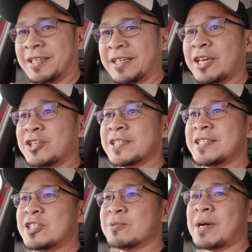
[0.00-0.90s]
Yeah, you
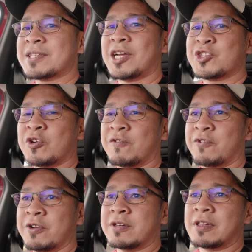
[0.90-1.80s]
just need to massage your
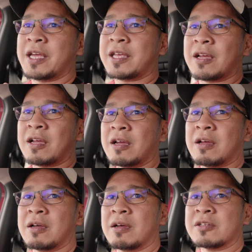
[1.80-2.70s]
foot, like
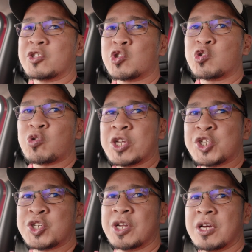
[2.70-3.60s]

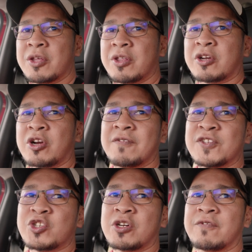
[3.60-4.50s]
stretch the
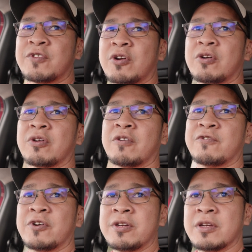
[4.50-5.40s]
curvature of your
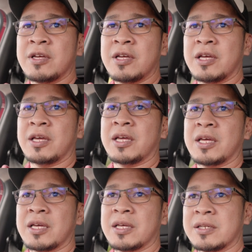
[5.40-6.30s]
foot,
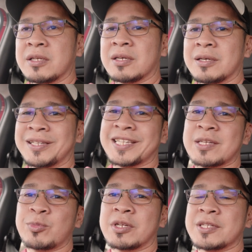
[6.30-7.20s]
and the next
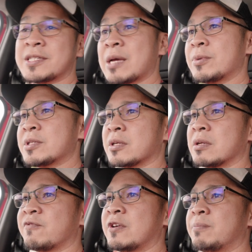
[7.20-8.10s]
time you're gonna step, it's
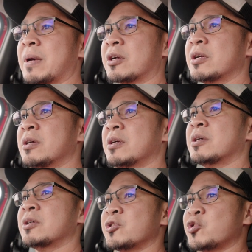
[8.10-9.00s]
gonna feel better.
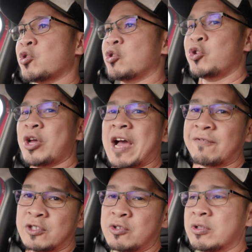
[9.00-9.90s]
So you
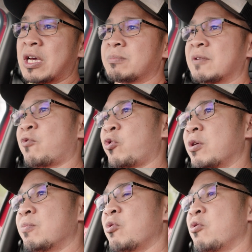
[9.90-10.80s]
have to do that before
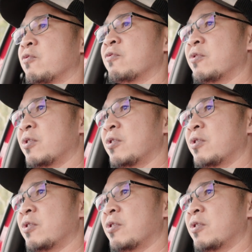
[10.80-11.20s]
you move.